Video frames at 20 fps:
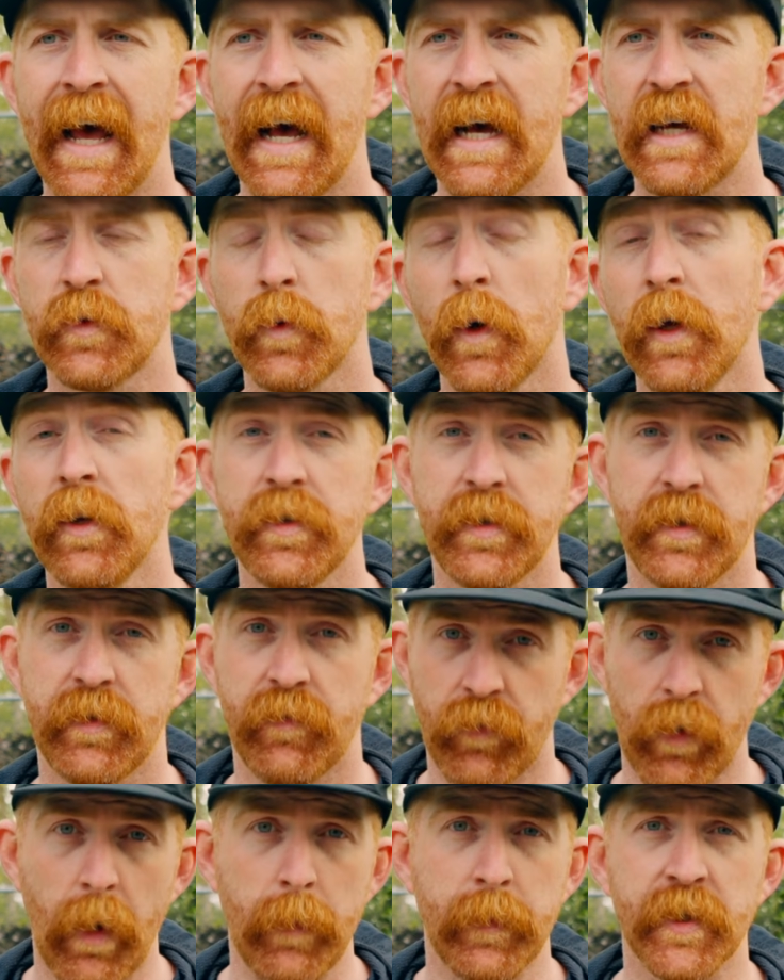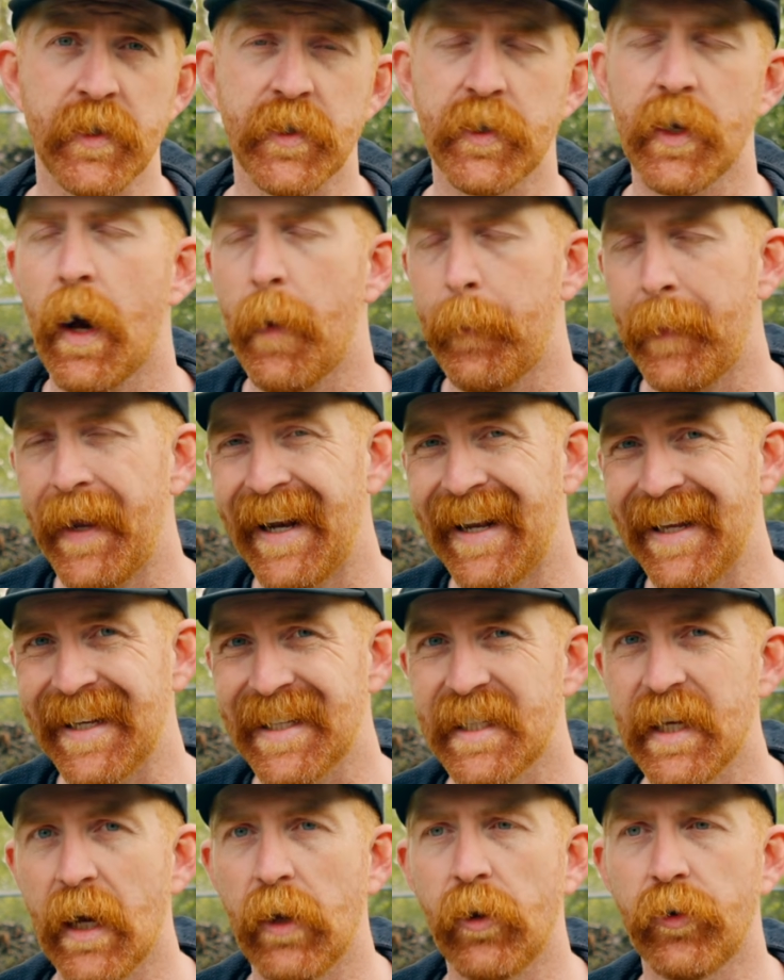as well as from a stop and
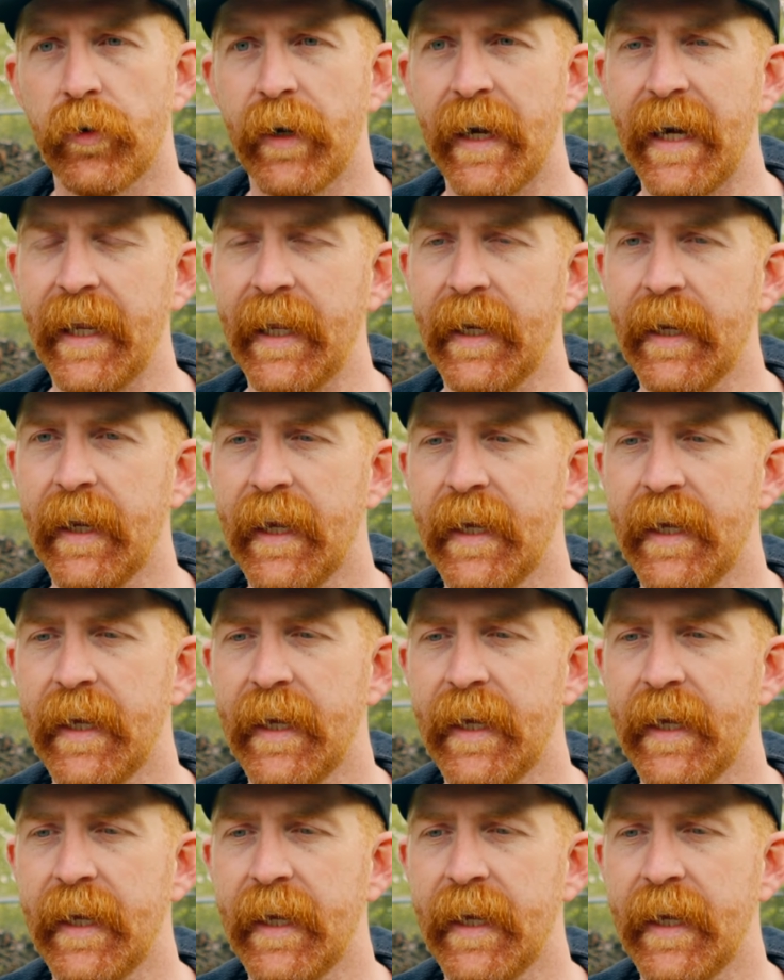accelerating.